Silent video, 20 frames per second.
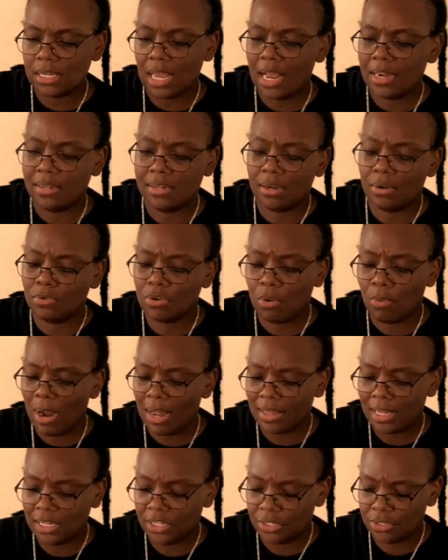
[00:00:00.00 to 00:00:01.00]
I don't know why
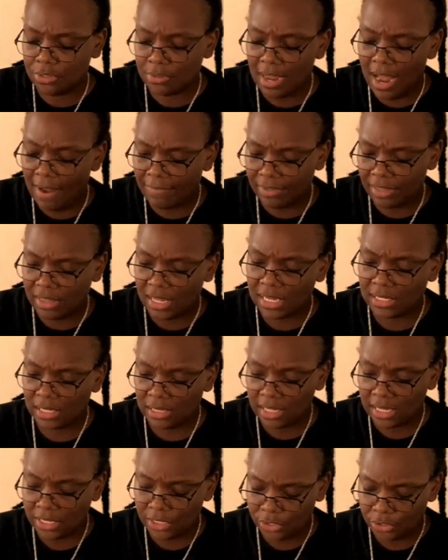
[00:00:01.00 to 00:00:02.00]
they do half the things that
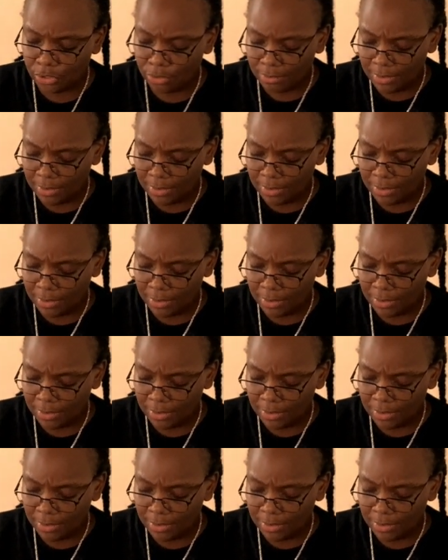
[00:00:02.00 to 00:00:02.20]
they do,